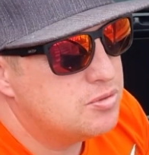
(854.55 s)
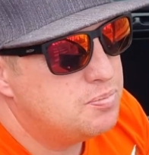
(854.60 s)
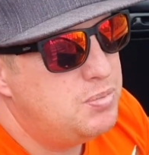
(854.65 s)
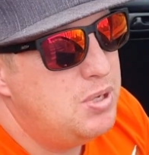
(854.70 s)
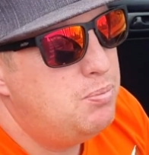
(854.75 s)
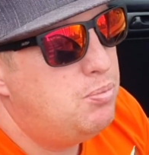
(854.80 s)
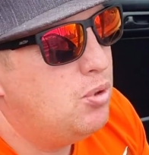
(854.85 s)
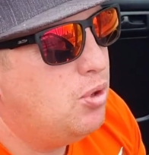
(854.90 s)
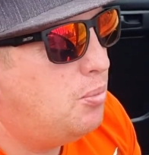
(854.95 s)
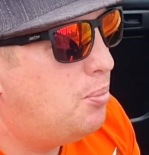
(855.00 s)

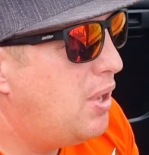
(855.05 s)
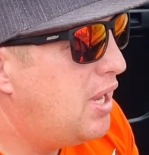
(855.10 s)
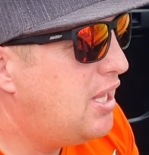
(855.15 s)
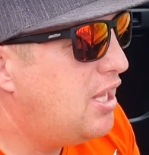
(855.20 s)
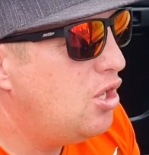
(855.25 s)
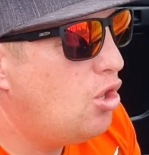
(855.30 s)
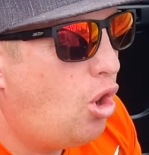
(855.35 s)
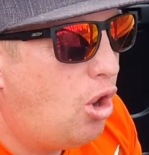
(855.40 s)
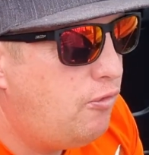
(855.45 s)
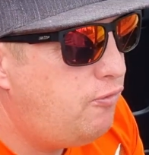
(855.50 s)
People are
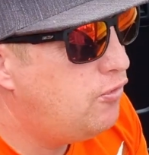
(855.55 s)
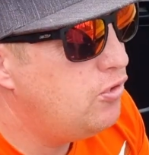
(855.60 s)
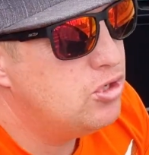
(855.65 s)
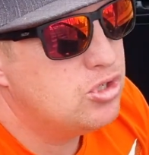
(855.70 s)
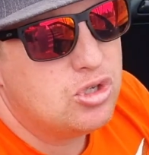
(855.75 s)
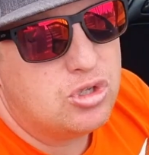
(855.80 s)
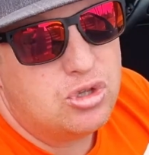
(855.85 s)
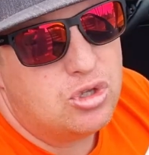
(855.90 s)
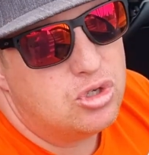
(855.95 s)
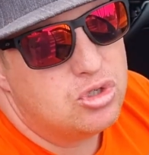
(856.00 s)
making
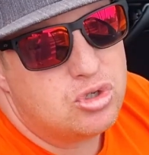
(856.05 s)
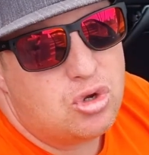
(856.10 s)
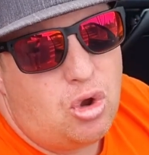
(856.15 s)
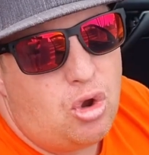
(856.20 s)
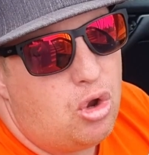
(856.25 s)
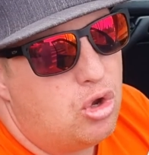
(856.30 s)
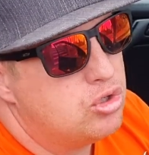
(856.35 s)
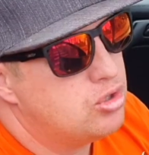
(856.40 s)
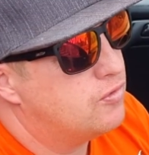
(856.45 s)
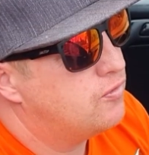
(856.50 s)
offers on those
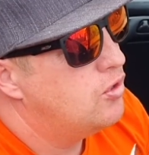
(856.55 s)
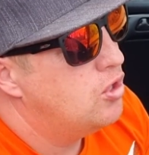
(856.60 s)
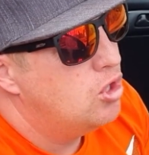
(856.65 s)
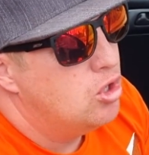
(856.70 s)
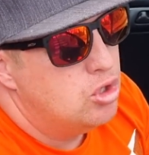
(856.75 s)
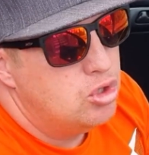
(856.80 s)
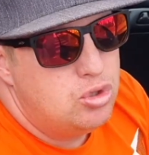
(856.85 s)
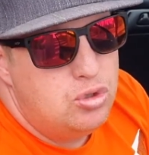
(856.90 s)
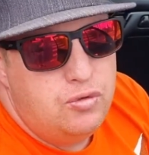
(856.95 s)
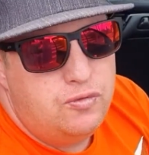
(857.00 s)
cars of
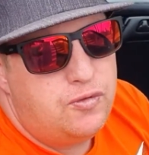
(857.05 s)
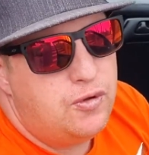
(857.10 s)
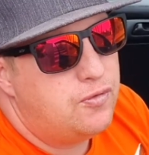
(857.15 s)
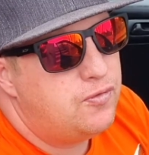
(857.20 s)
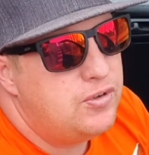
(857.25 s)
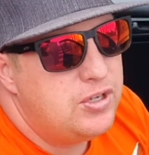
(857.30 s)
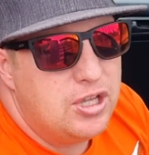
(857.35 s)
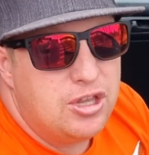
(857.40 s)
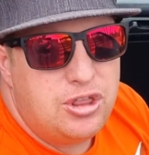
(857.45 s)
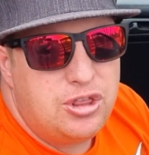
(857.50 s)

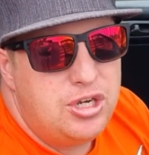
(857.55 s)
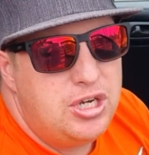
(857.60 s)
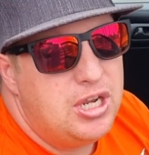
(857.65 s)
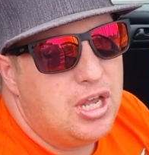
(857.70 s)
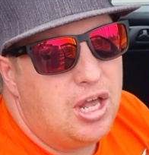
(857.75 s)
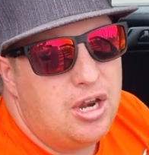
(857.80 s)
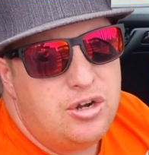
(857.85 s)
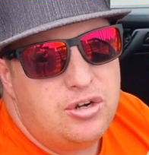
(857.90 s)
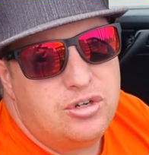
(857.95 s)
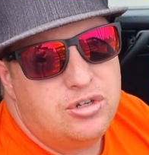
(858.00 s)
250 and
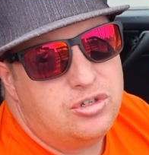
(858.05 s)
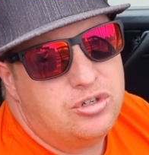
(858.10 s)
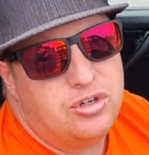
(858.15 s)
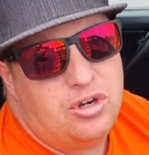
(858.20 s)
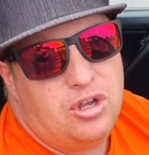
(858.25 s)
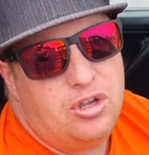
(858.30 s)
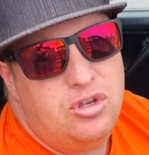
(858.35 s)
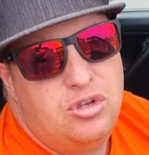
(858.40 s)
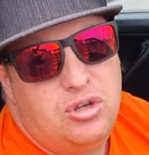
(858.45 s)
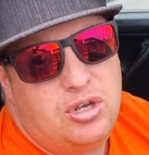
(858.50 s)
300. You
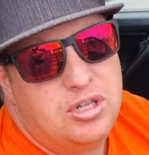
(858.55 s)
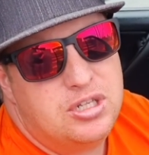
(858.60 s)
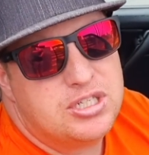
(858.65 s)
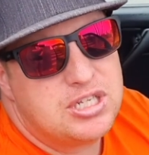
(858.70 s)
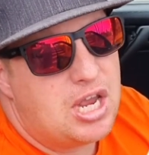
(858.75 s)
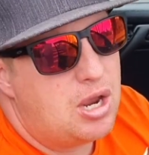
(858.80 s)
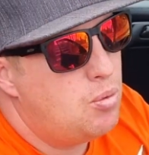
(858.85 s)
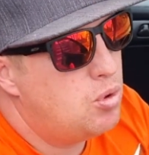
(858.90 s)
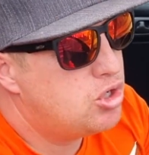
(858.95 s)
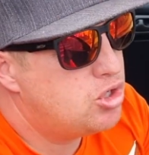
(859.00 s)
know, you can
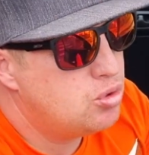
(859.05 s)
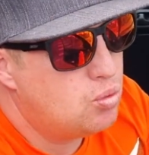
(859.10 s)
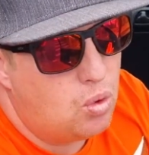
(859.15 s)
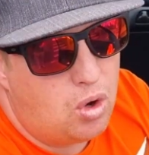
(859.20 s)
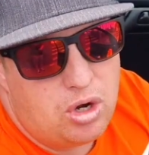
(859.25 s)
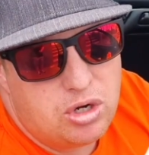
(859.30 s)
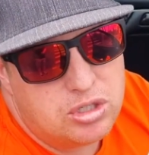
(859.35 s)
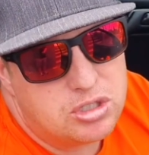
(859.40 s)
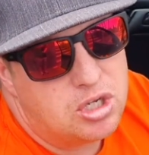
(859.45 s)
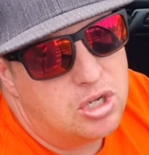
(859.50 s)
say what you
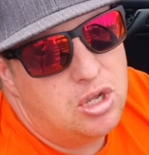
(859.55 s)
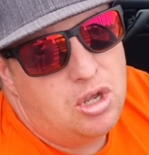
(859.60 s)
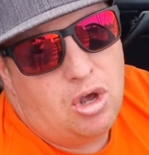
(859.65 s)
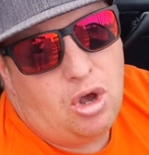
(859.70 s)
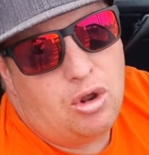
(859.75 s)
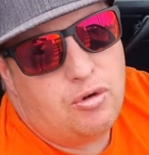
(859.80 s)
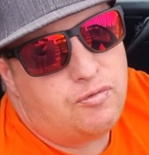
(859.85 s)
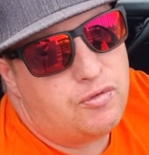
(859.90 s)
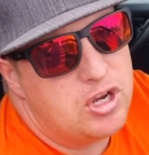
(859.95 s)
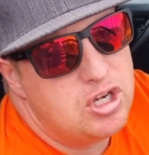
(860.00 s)
want
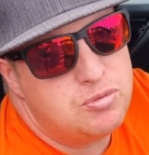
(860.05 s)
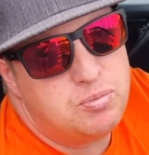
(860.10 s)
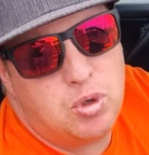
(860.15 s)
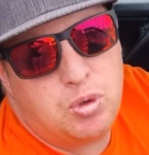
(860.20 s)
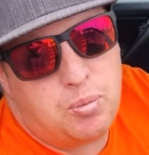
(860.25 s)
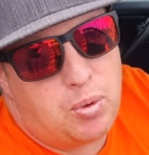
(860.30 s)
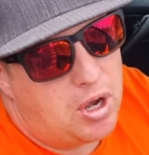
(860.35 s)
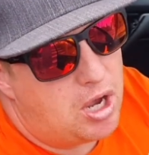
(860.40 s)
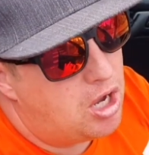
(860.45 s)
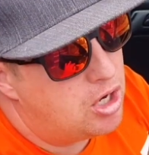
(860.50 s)
on
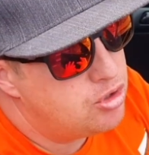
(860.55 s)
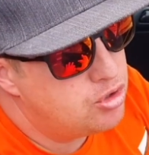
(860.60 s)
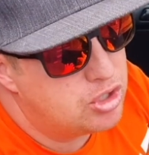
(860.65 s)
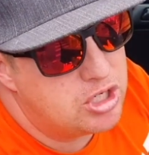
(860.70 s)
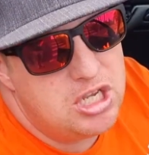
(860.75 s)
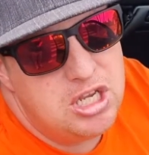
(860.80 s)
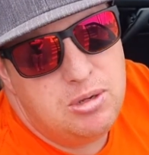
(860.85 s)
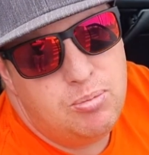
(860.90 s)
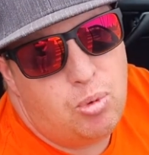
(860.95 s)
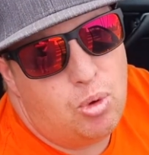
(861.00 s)
Facebook behind your
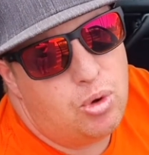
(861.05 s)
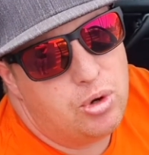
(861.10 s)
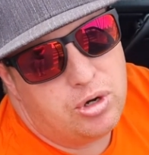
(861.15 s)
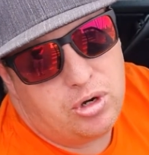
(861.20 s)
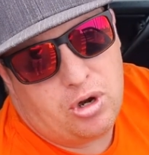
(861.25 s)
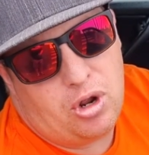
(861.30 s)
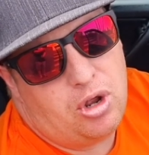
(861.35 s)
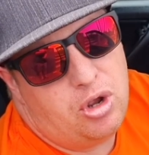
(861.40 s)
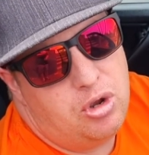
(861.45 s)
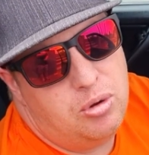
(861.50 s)
keyboard
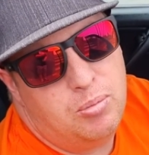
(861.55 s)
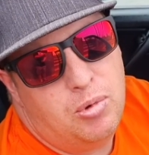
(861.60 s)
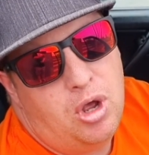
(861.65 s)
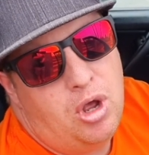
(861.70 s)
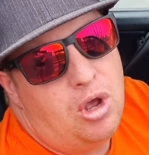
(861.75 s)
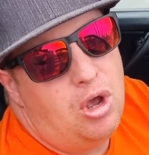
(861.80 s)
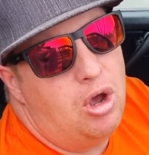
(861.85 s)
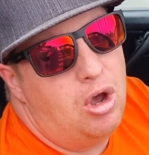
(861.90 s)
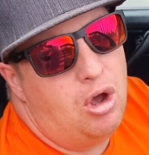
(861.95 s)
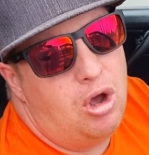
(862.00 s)
at home,
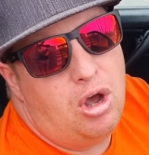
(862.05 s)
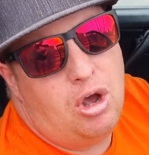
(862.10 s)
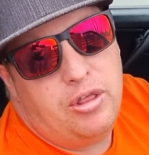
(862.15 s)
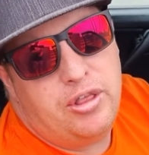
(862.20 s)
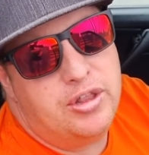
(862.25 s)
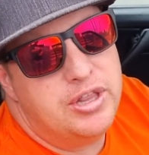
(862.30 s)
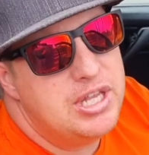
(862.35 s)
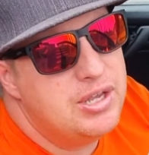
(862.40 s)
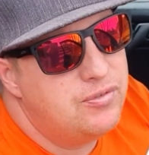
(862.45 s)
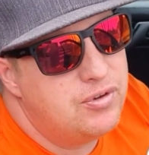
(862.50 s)
oh,
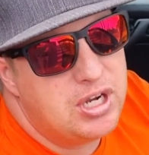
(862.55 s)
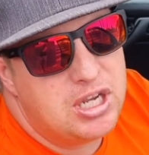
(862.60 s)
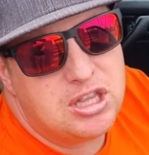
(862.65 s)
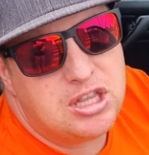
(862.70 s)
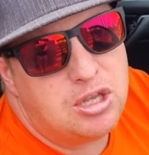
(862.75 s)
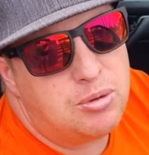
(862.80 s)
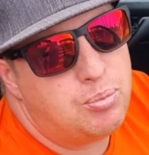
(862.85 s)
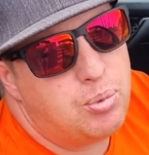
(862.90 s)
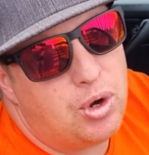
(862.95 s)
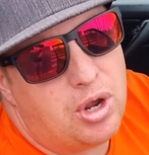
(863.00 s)
they'll never get
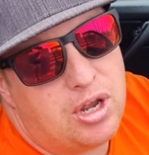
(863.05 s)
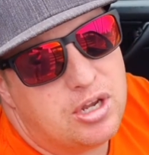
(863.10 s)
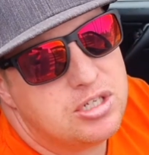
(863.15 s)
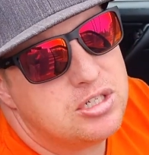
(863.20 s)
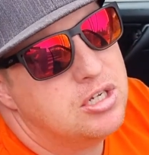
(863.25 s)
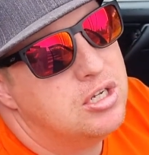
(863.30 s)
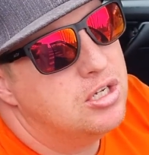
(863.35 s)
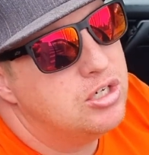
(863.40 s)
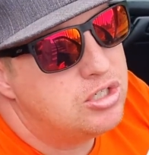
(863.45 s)
their price.